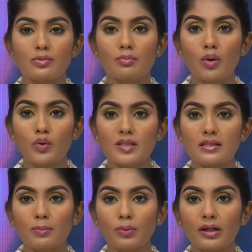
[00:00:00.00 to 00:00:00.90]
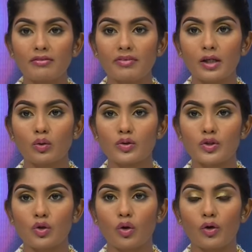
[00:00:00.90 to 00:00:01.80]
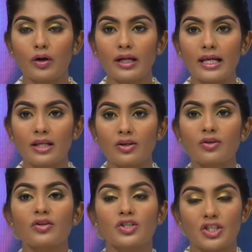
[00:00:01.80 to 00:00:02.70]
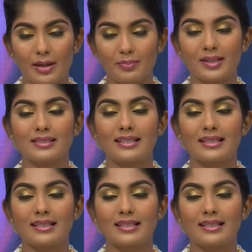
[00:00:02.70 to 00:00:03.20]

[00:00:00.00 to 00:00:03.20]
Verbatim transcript: most prolific goal scorer in the Champions yeah.